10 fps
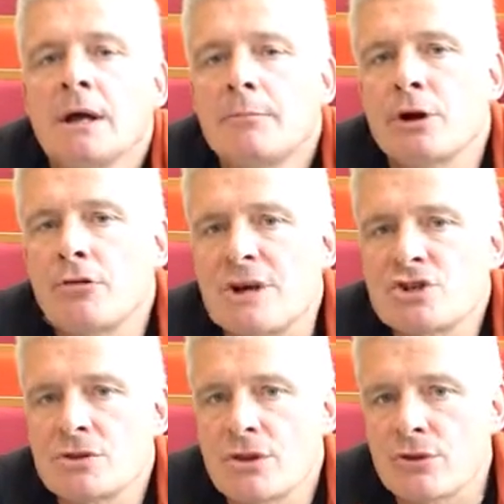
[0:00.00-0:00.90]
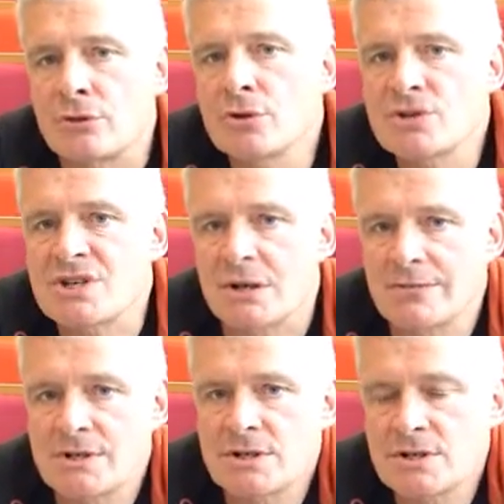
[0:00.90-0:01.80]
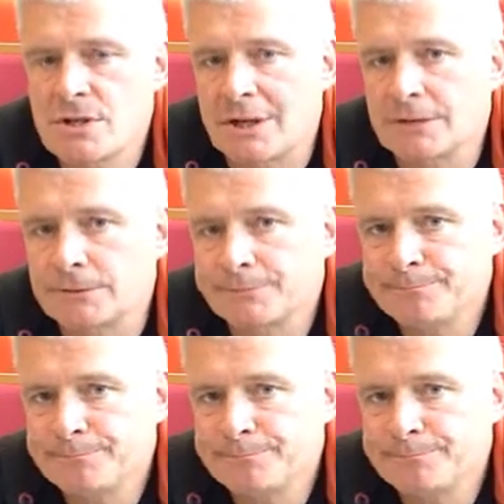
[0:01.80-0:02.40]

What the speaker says: progression through the cell division cycle.